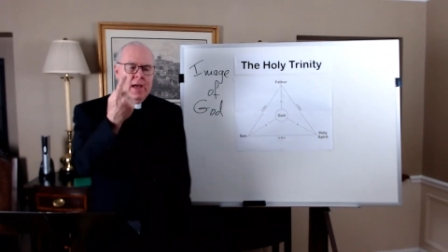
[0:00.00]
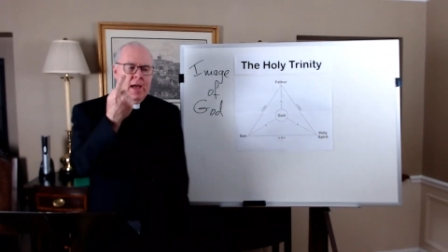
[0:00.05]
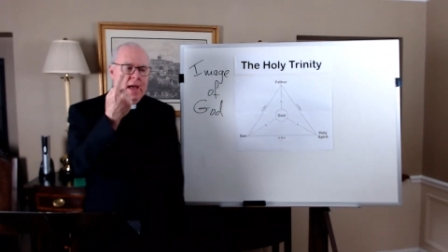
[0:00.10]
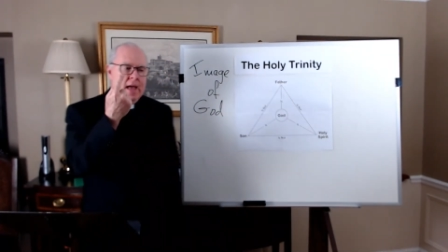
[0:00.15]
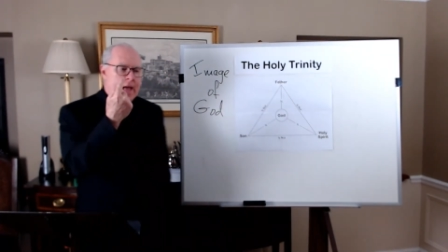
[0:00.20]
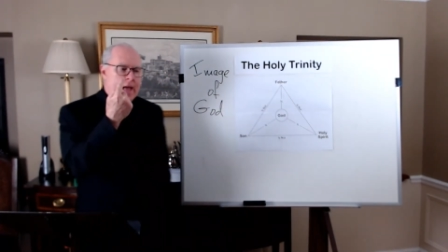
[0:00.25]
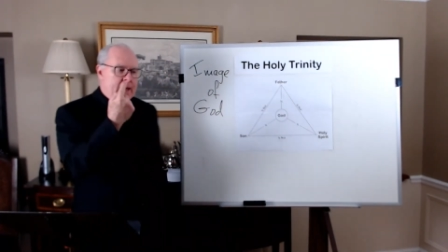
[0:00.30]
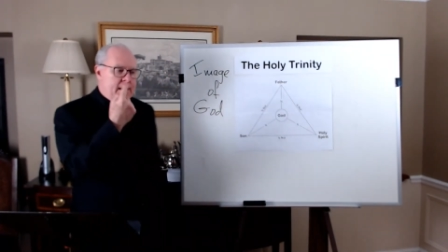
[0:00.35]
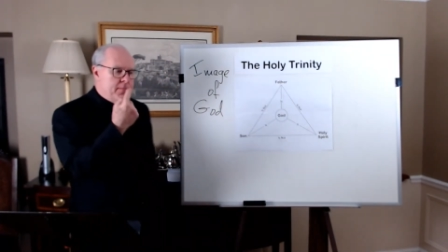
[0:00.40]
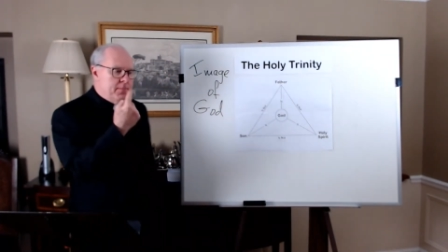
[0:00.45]

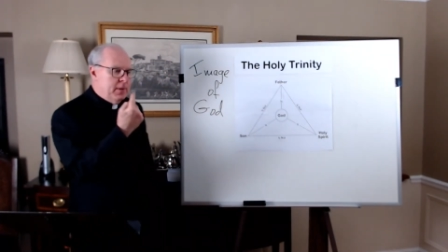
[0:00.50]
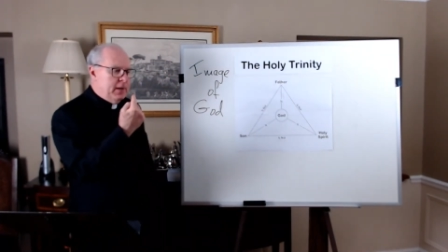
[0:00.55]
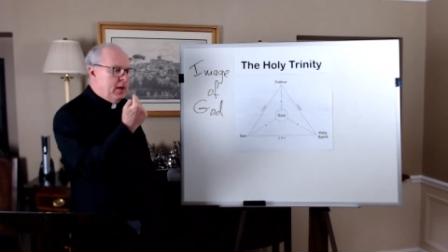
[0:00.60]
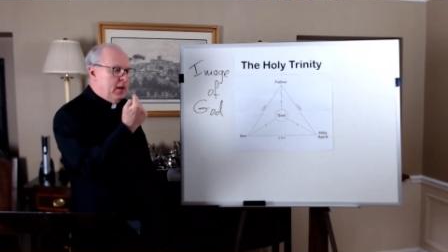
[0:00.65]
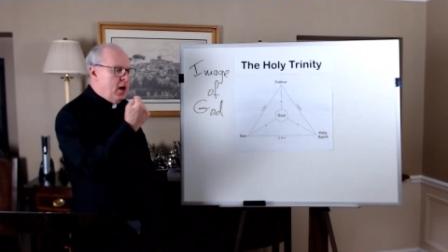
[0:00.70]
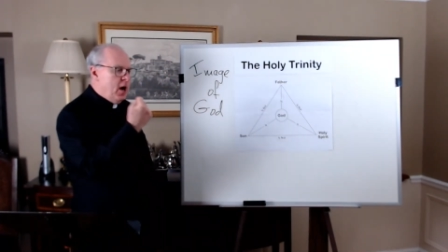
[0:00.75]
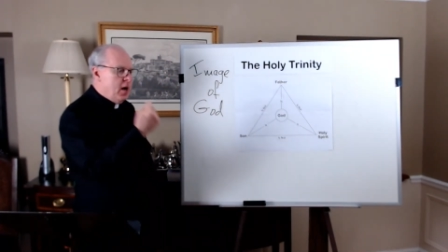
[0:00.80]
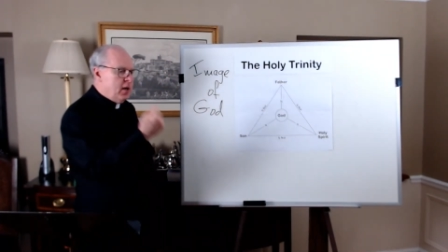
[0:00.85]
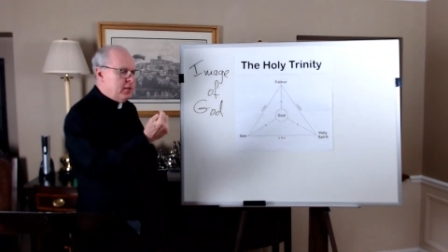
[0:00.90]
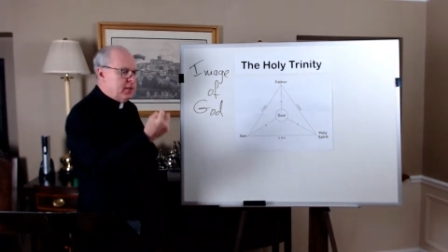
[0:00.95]
And
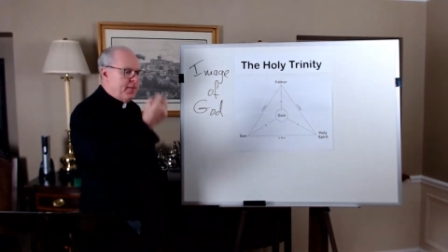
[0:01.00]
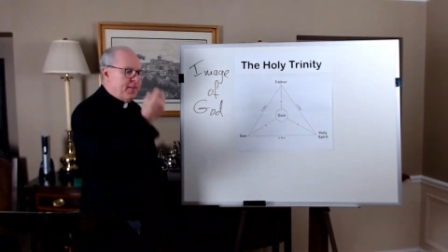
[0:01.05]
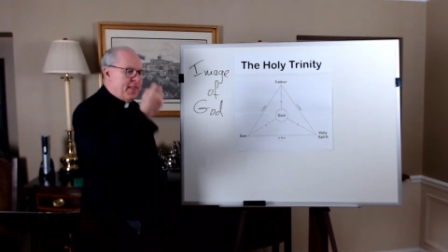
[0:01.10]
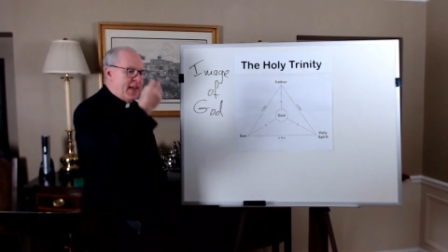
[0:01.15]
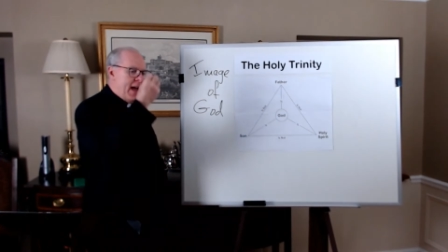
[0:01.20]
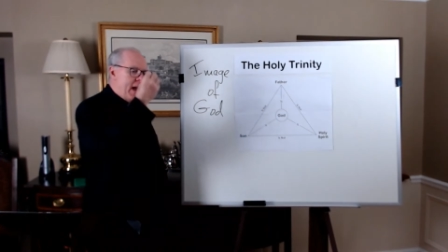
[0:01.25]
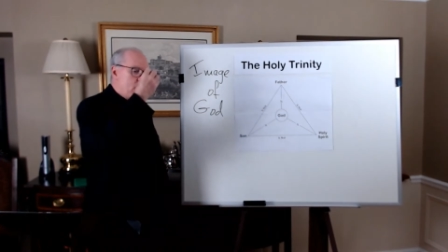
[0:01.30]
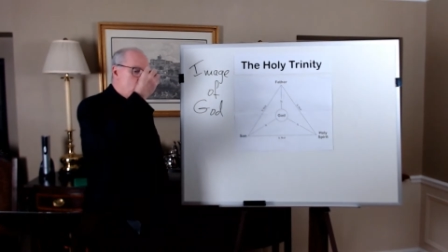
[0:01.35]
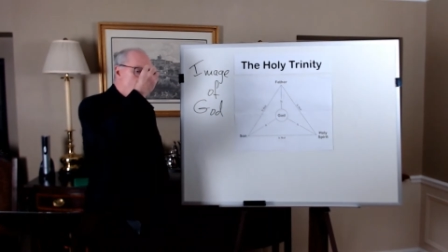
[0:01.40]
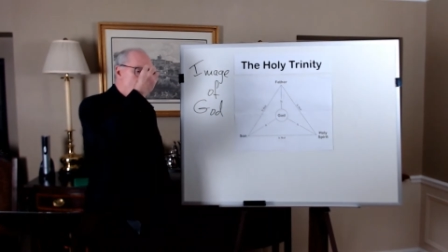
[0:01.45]
because of
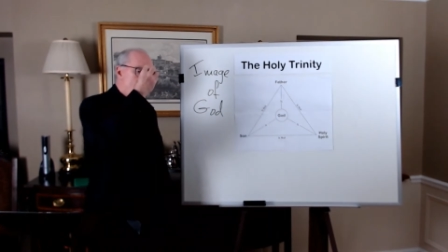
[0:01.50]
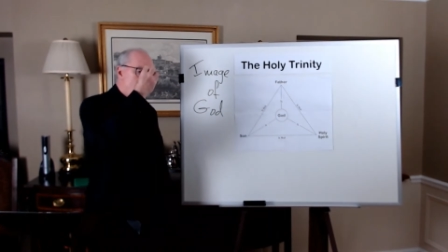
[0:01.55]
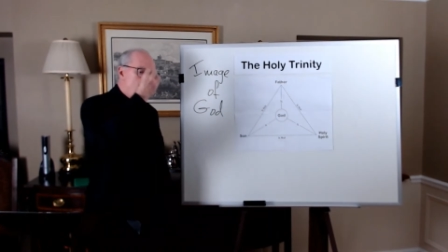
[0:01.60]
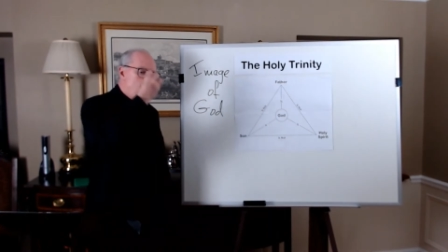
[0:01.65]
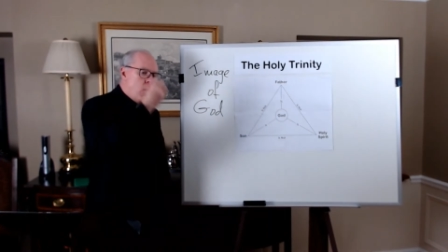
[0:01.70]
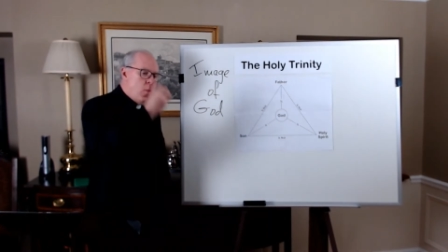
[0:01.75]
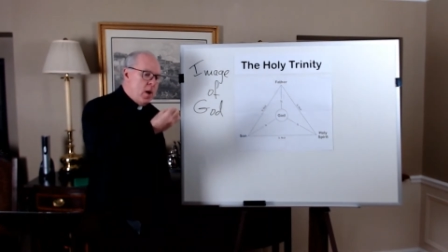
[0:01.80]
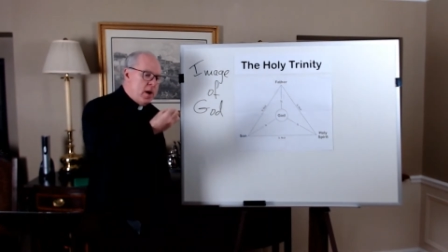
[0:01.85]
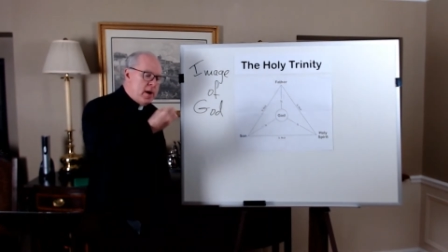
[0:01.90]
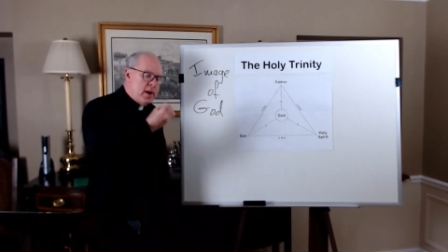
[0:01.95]
that
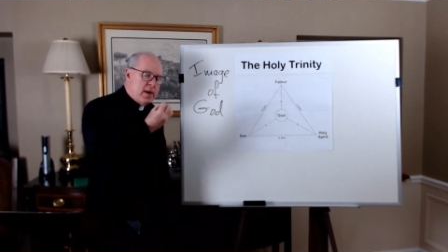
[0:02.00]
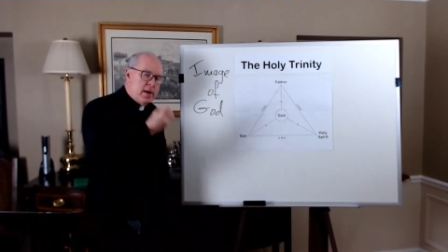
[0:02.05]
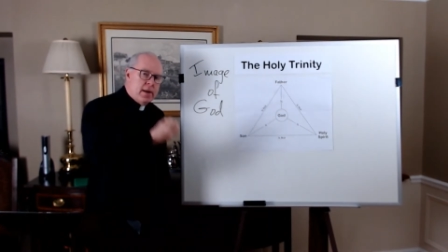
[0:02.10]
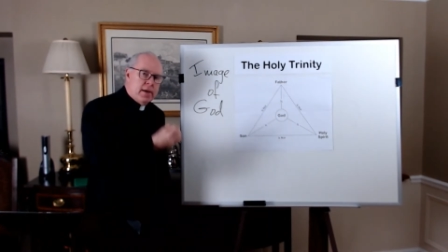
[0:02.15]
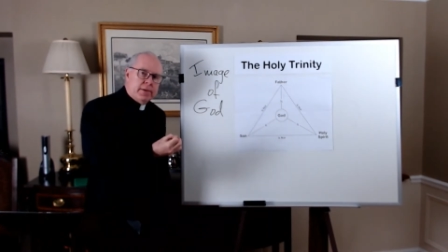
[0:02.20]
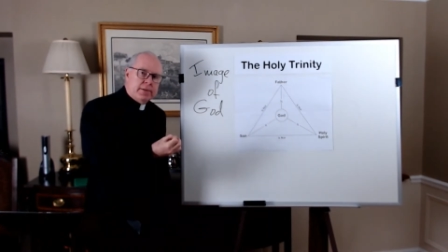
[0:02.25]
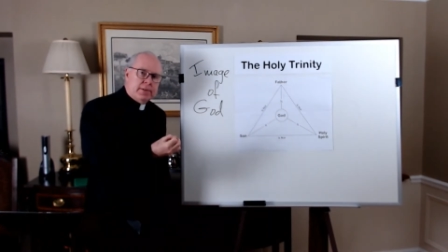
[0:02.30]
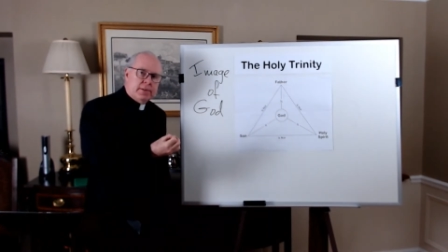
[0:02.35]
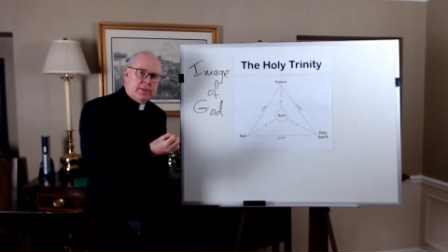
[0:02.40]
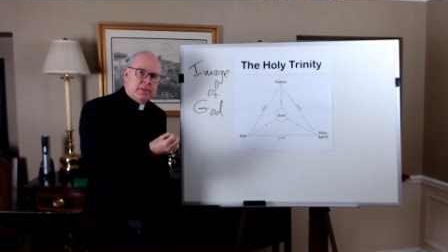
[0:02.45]

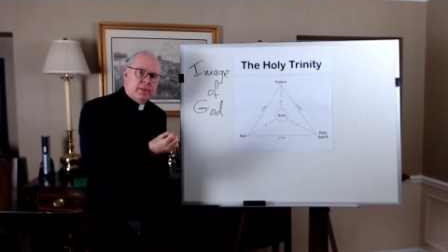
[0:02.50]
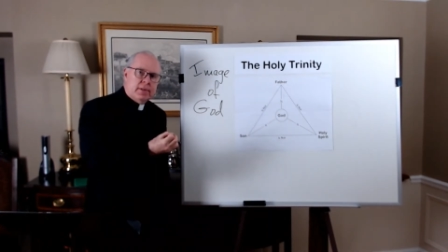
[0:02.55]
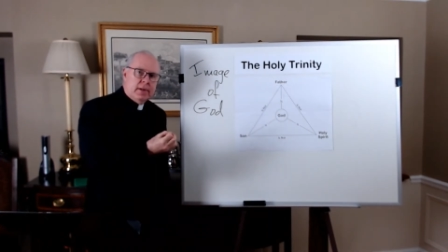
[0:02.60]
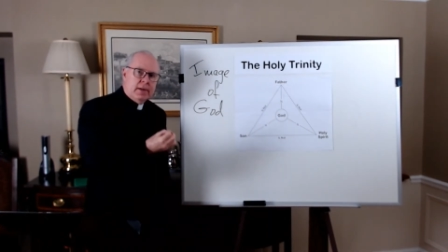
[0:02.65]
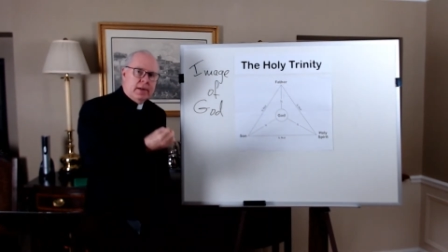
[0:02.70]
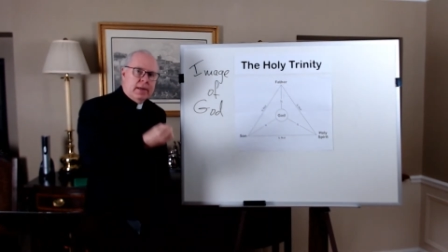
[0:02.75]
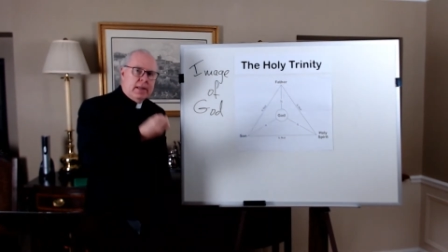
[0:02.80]
oneness